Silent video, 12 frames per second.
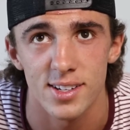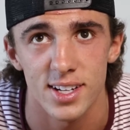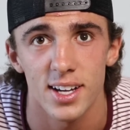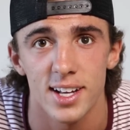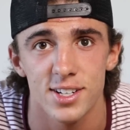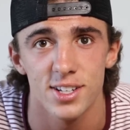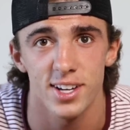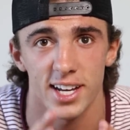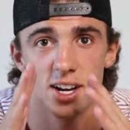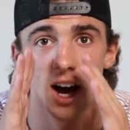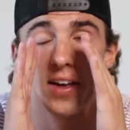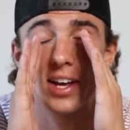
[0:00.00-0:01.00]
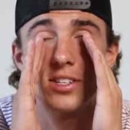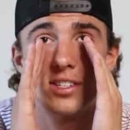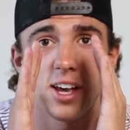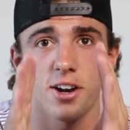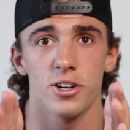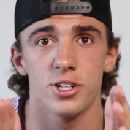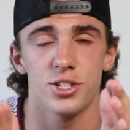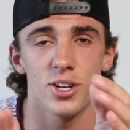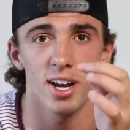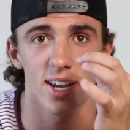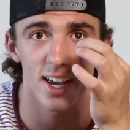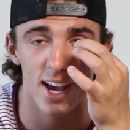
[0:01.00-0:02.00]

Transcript: Is it? It's just like not like centered straight.